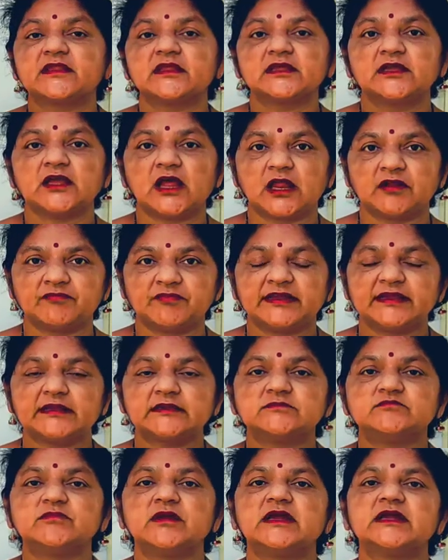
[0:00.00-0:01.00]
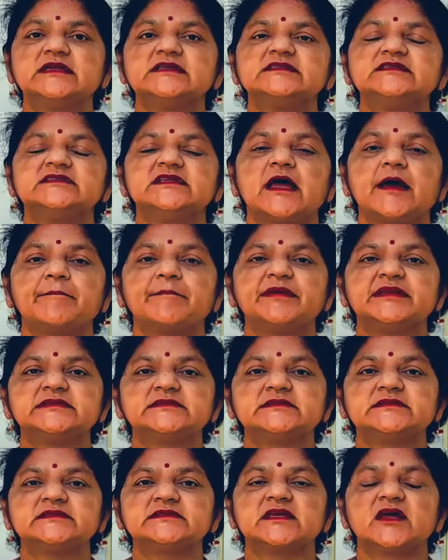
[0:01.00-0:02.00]
like having any bad
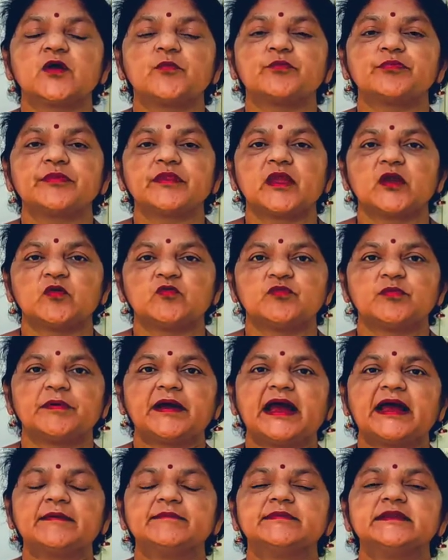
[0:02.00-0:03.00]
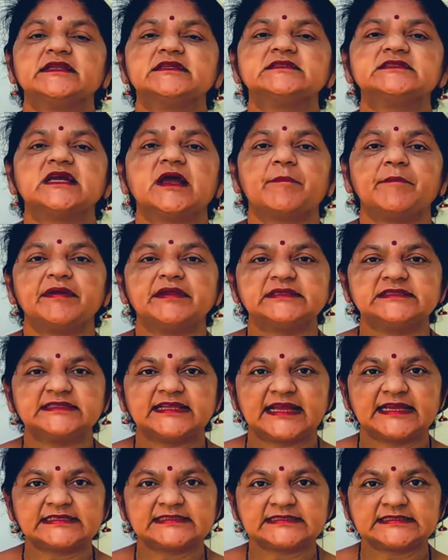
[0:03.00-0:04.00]
habits or commit any
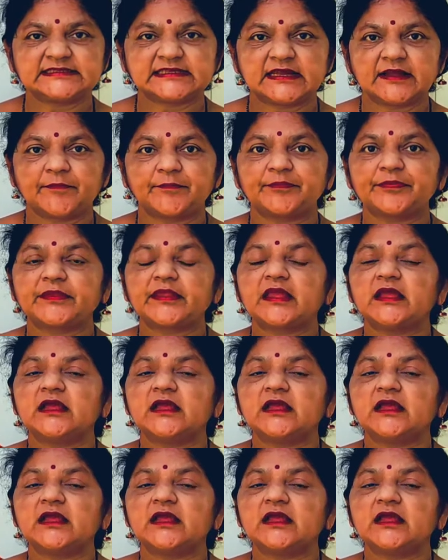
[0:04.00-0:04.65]
mistakes